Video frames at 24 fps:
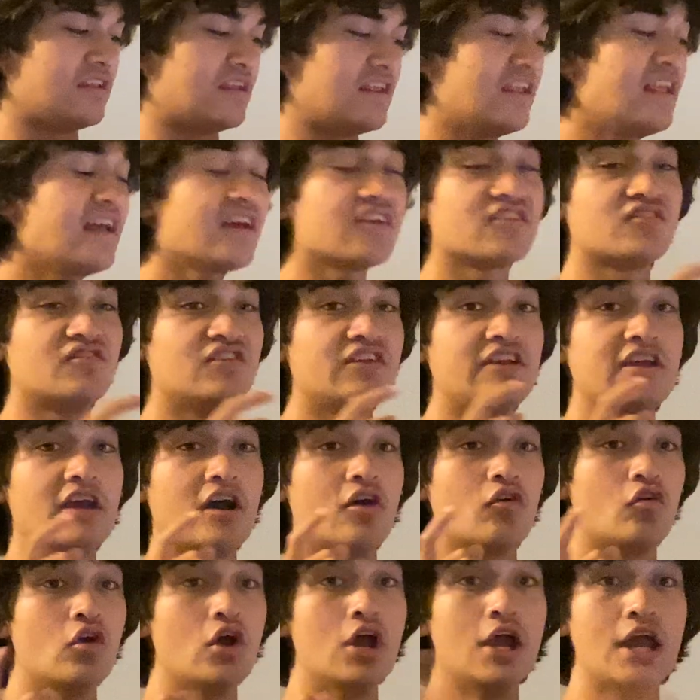the next
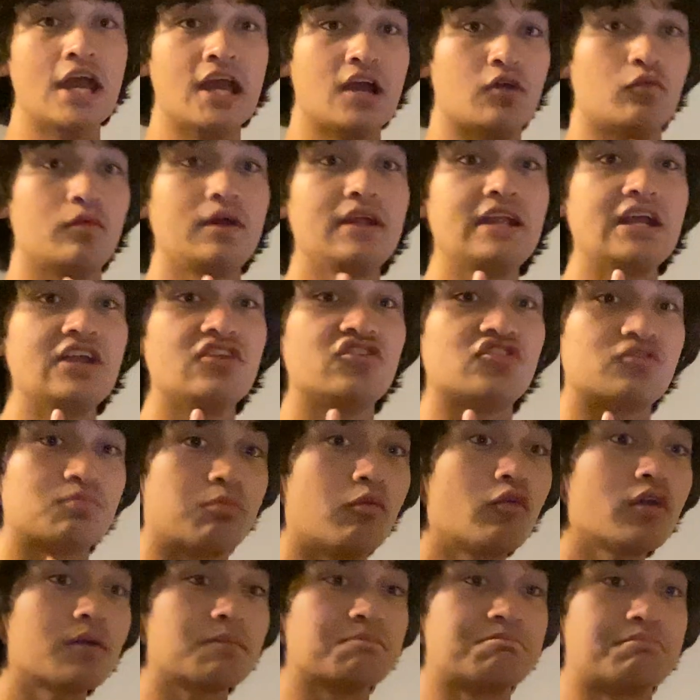video, we did
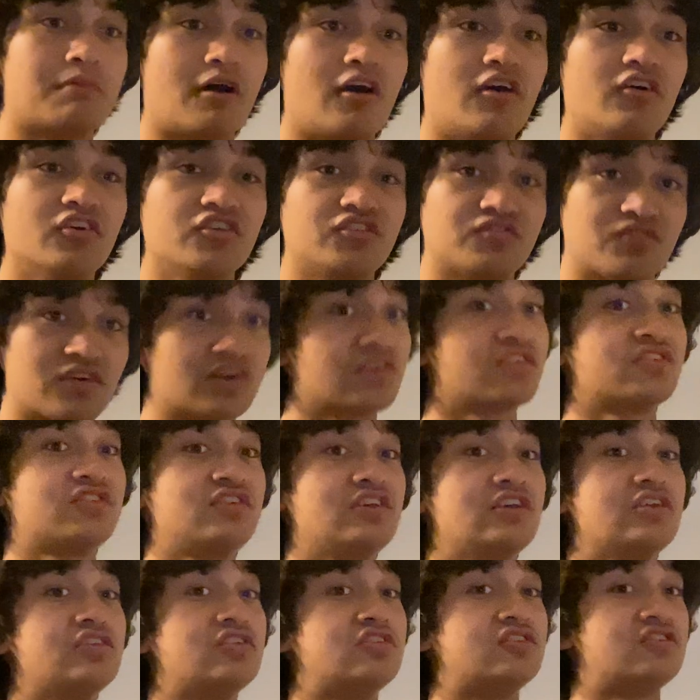sport balls
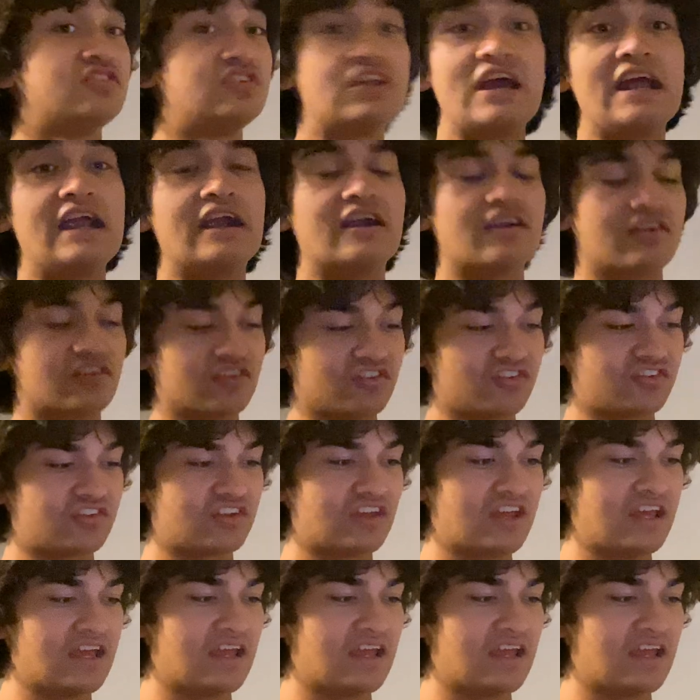versus stairs.